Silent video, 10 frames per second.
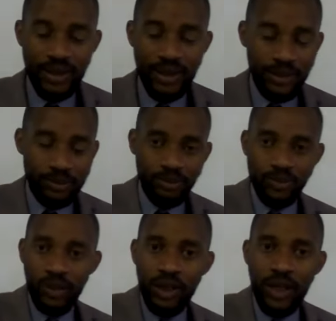
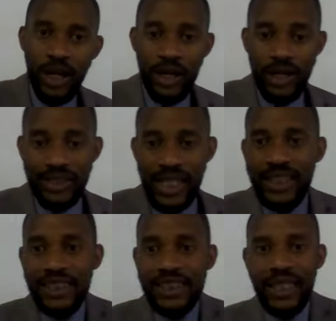the
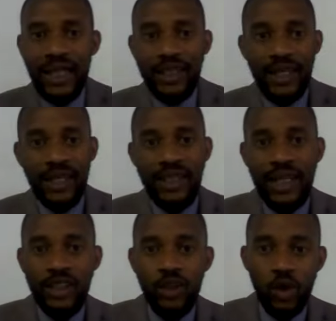attendees here
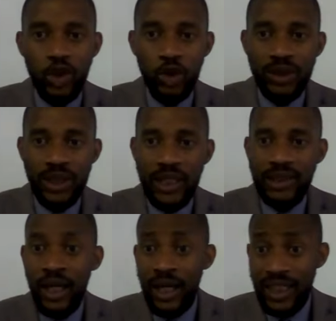at, at, on Zoom says.
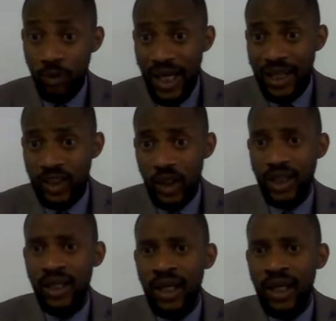It's Mill actually.